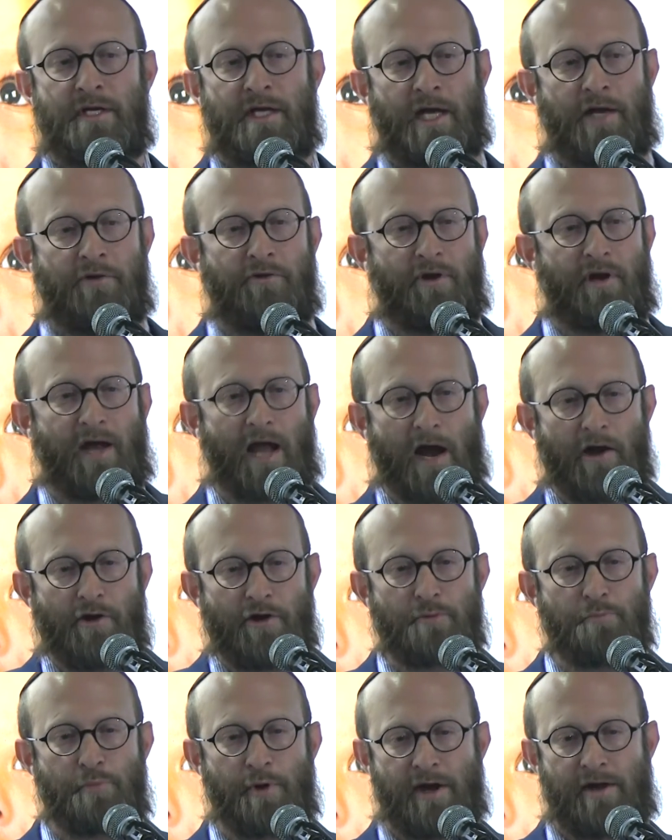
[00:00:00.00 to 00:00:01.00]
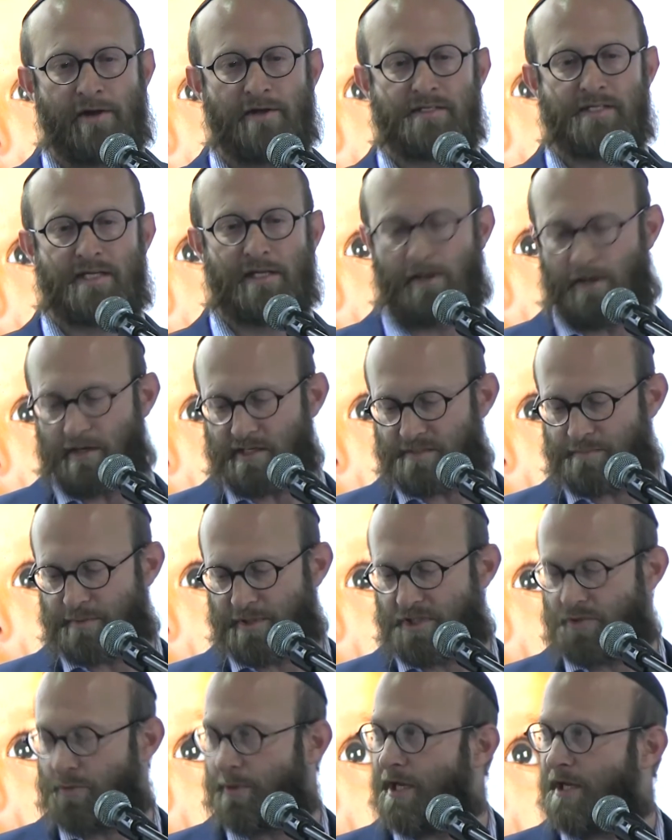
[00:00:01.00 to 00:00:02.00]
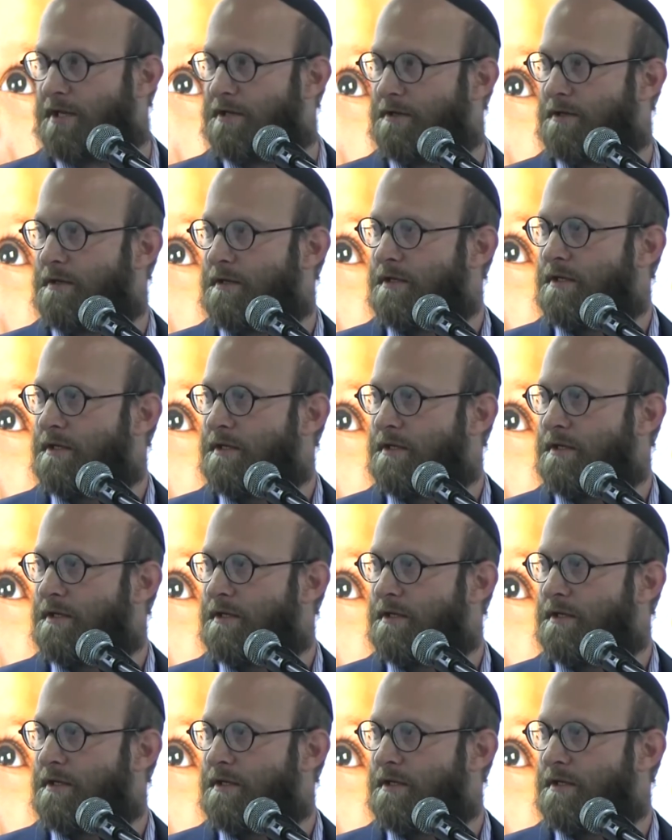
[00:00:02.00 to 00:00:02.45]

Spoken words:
in recurrent pregnancy loss between